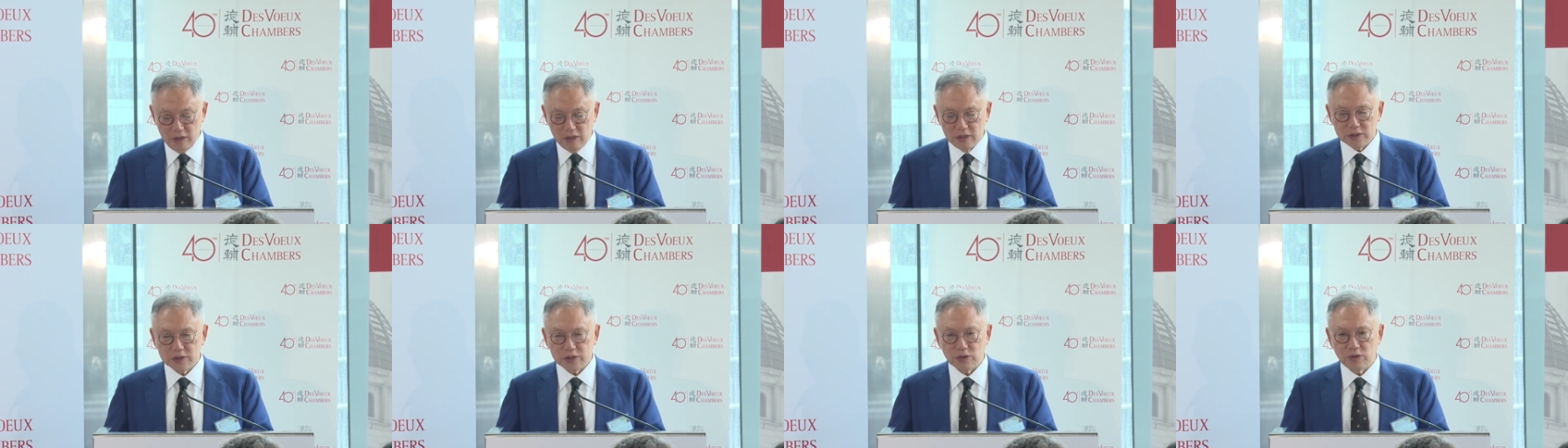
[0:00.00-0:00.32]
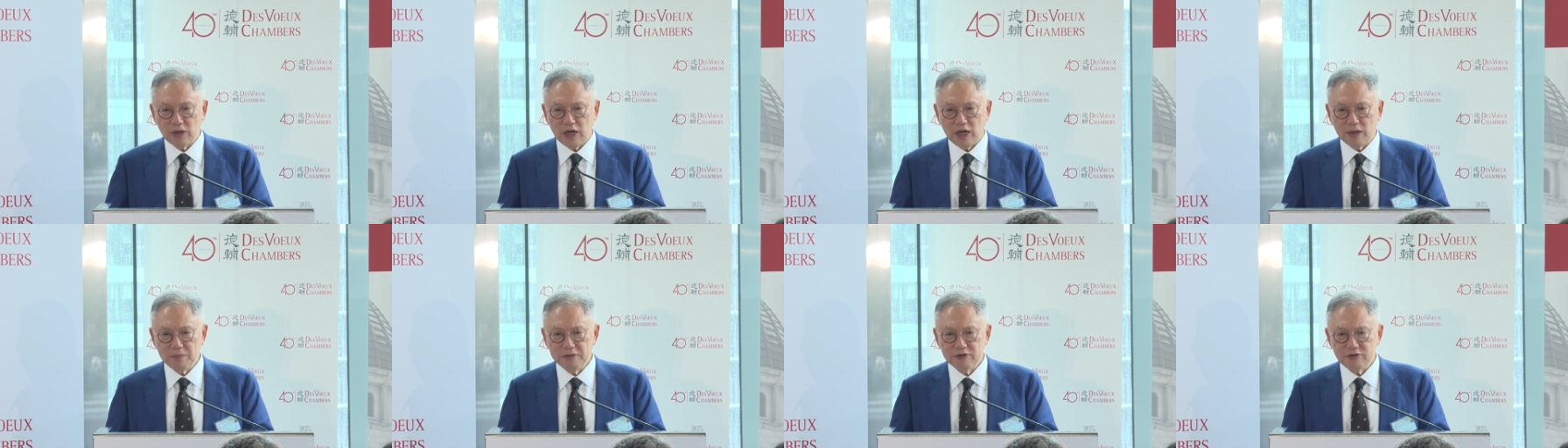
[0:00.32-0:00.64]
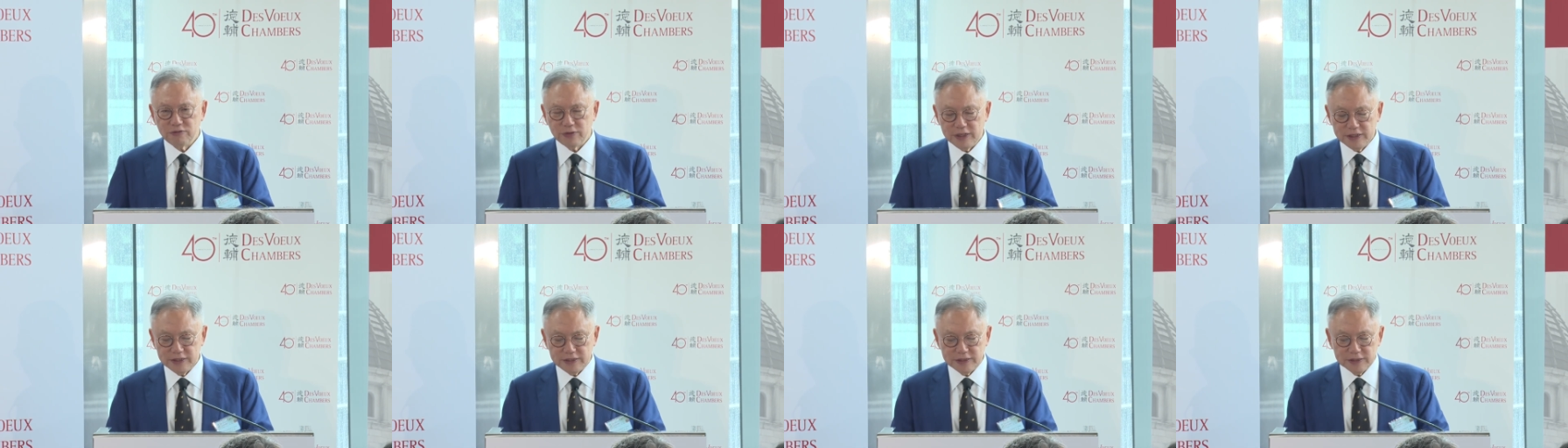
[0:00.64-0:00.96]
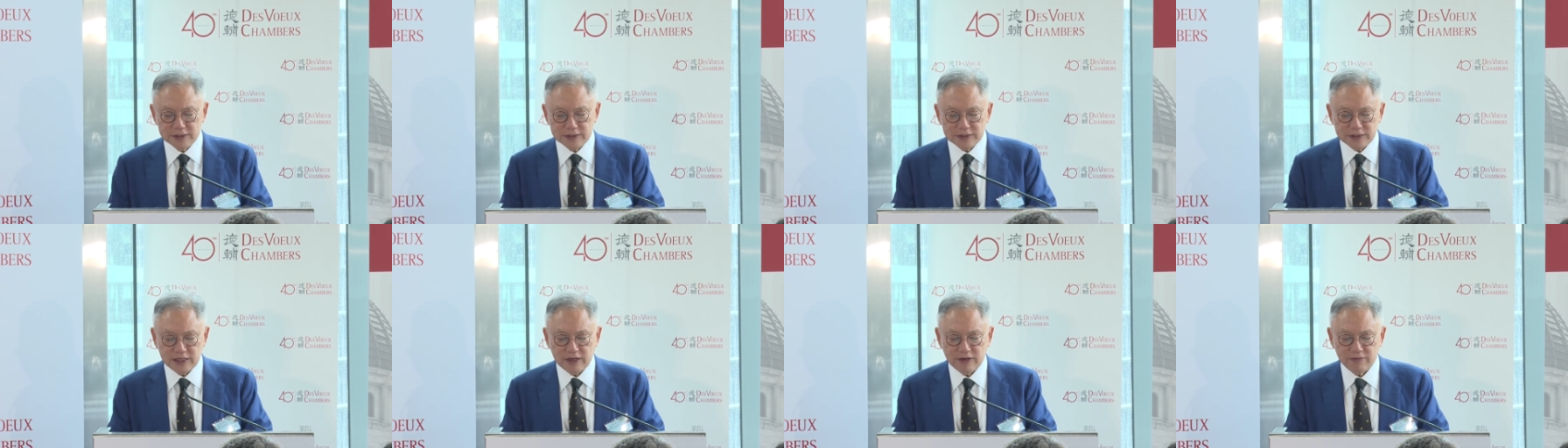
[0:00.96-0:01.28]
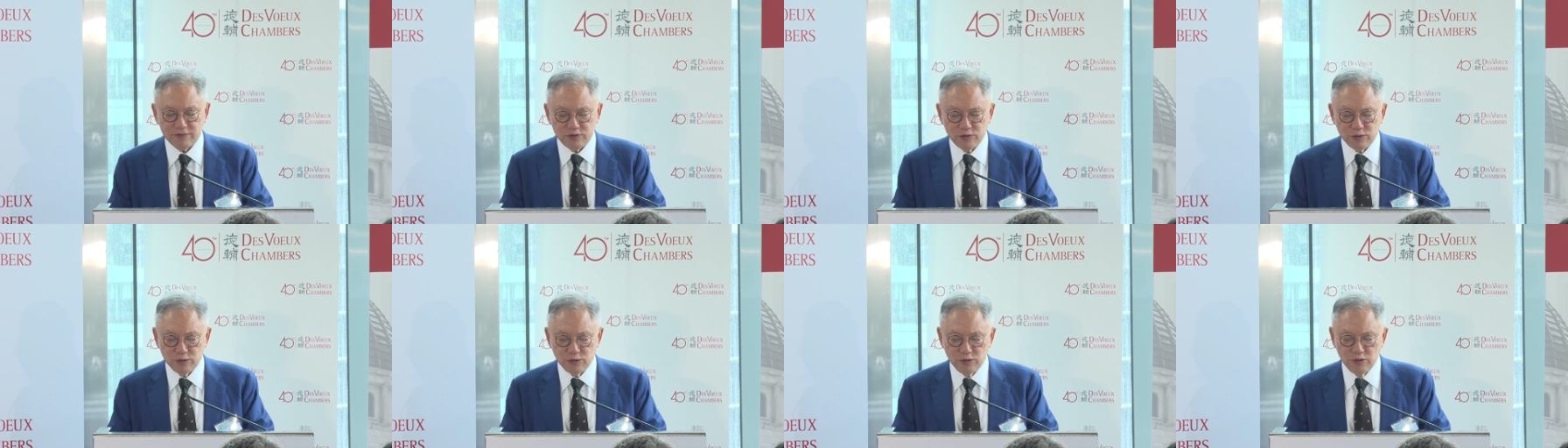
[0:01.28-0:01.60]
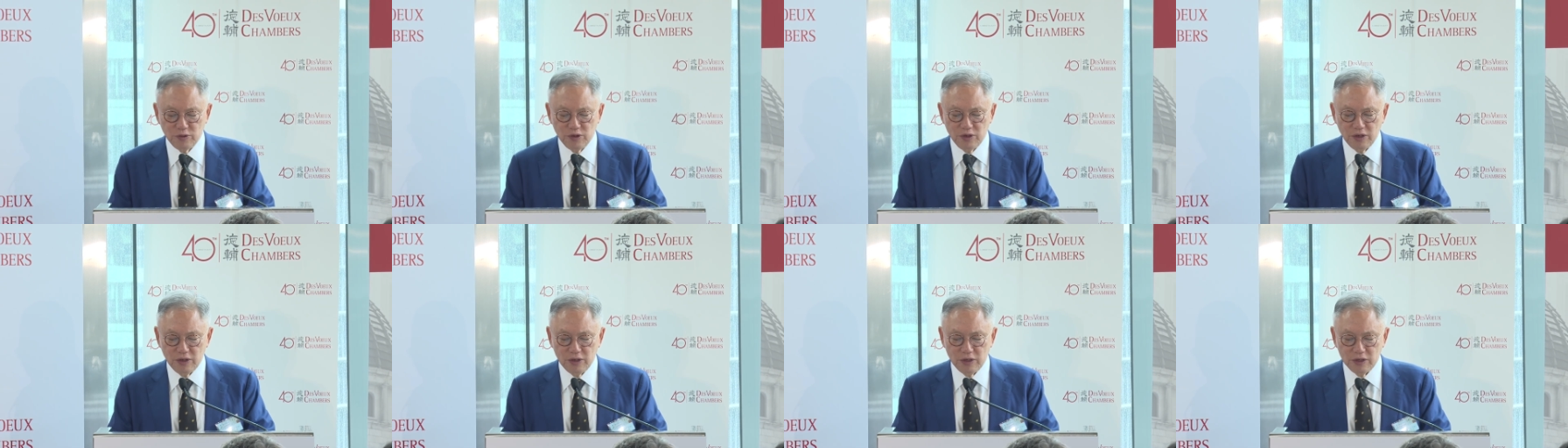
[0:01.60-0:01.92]
So arbitrators have to
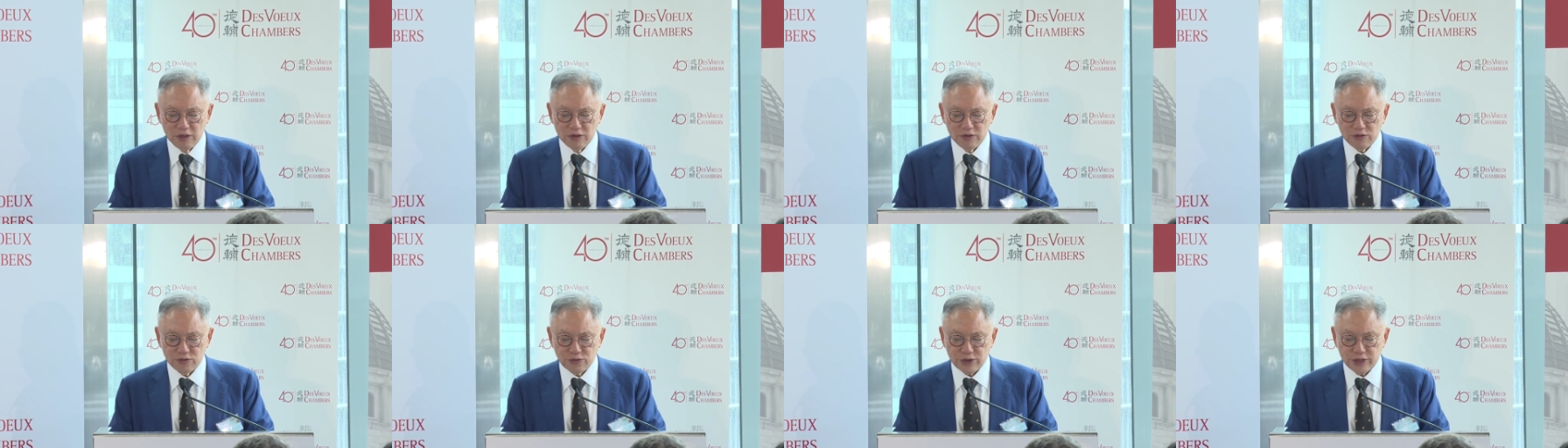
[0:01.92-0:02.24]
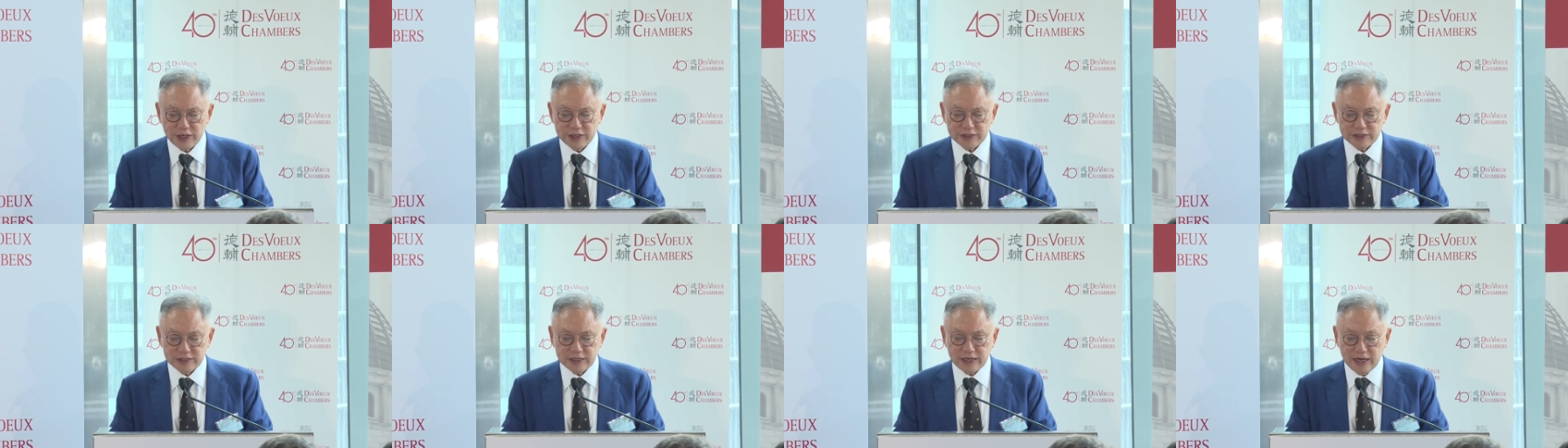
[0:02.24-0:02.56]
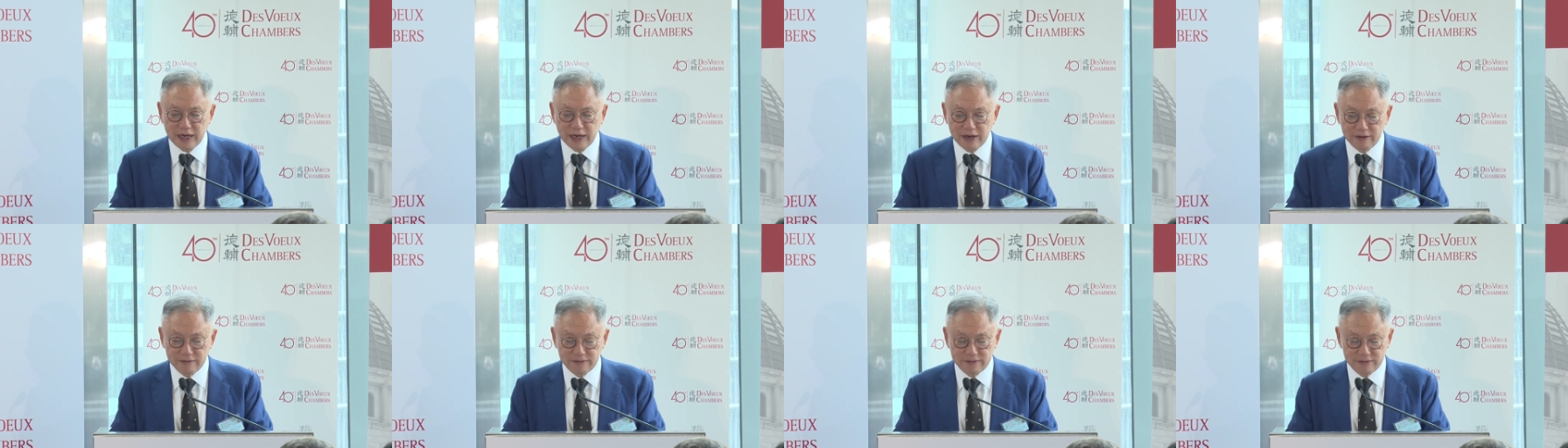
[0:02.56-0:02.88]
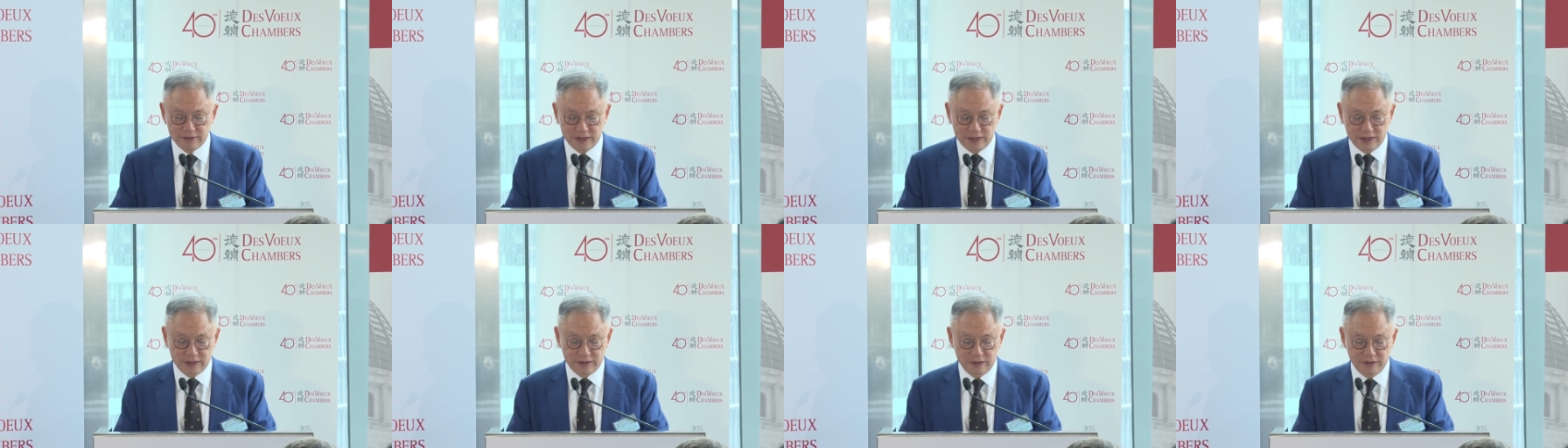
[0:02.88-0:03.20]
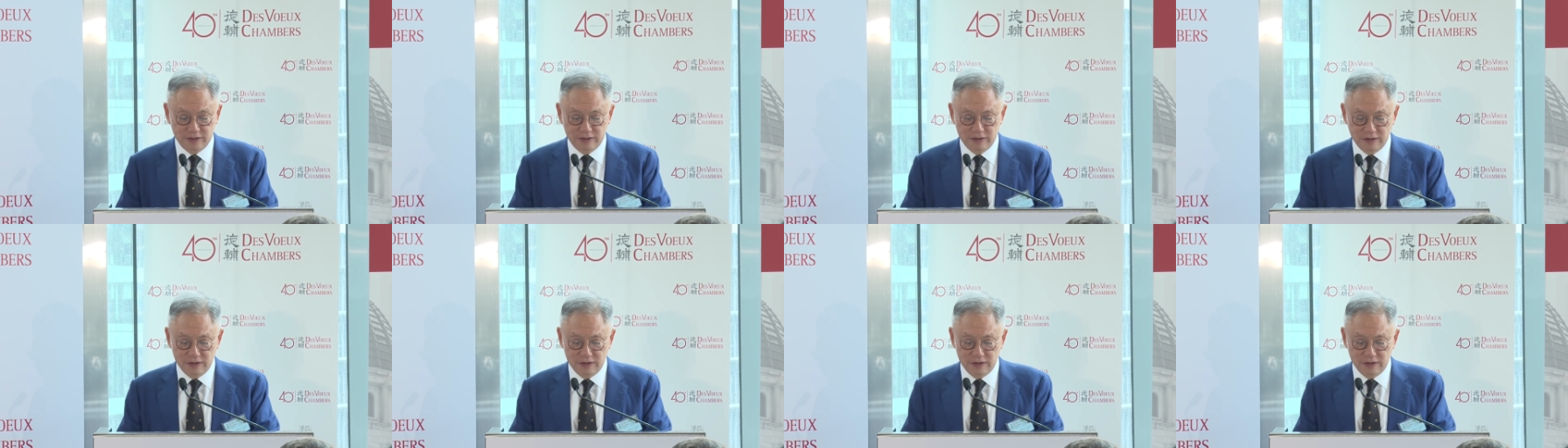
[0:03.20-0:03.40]
tread carefully